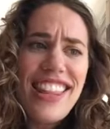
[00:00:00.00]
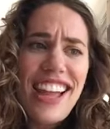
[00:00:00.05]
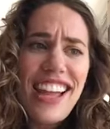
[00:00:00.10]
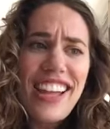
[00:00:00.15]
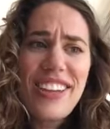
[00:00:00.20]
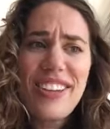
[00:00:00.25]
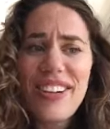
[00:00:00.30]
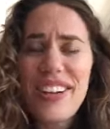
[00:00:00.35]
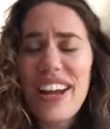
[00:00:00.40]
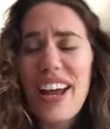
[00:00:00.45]
I
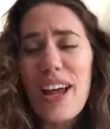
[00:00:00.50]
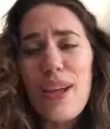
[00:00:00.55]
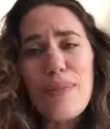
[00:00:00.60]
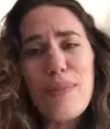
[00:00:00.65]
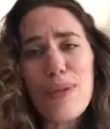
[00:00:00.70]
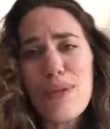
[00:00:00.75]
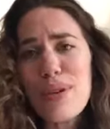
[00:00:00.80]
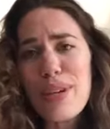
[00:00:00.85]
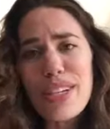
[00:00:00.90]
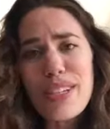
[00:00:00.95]
couldn't help
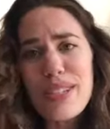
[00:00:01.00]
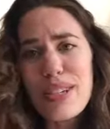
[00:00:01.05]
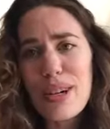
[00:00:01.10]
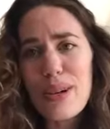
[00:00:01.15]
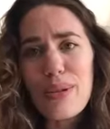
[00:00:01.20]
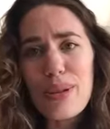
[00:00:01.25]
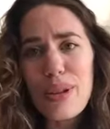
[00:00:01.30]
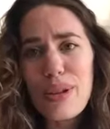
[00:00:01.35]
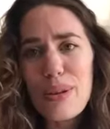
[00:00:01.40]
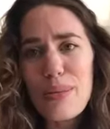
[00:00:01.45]
but want to
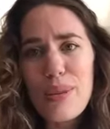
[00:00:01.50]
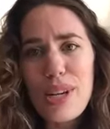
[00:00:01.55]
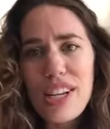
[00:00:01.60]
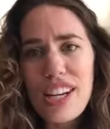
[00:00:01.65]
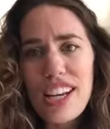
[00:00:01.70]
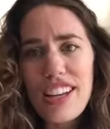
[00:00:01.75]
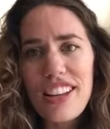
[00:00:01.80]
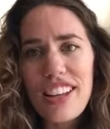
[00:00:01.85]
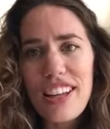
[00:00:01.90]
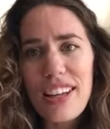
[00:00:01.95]
start with her
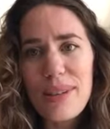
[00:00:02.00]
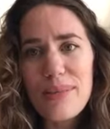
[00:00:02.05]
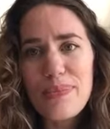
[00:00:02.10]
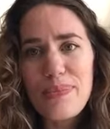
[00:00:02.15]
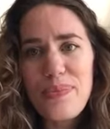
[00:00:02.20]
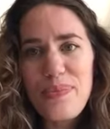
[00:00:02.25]
immediately.